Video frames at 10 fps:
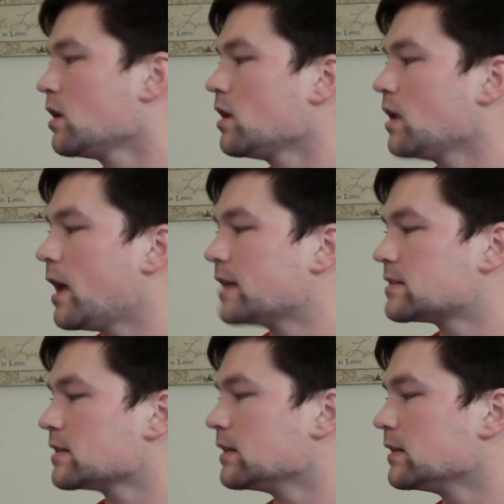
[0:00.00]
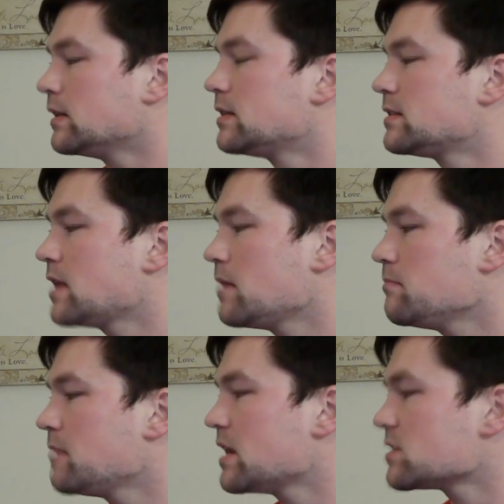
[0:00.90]
At
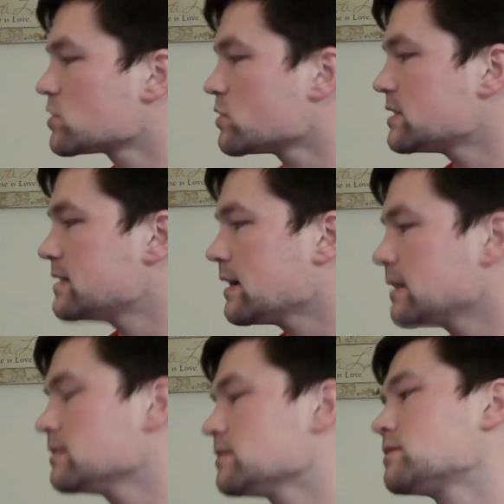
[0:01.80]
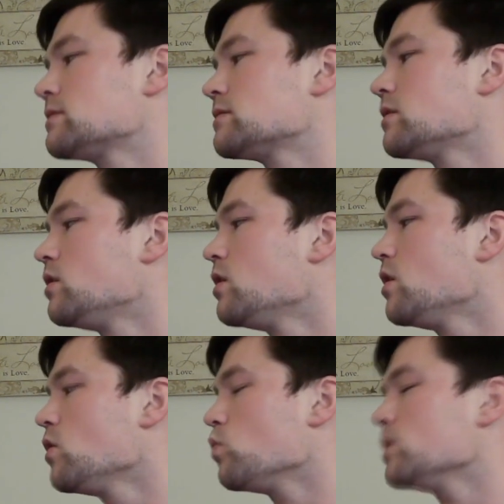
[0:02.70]
10 minutes, 30 seconds,
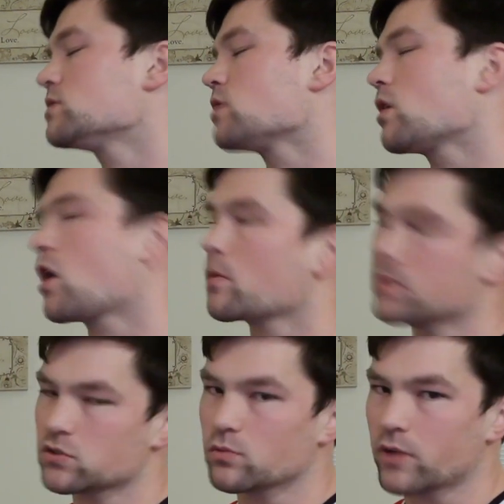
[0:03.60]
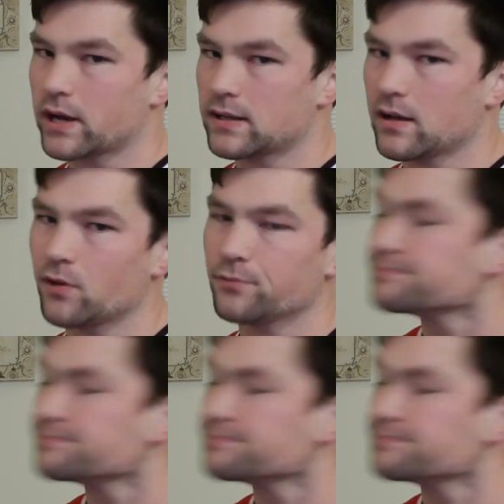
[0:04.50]
we start our mental breakdown.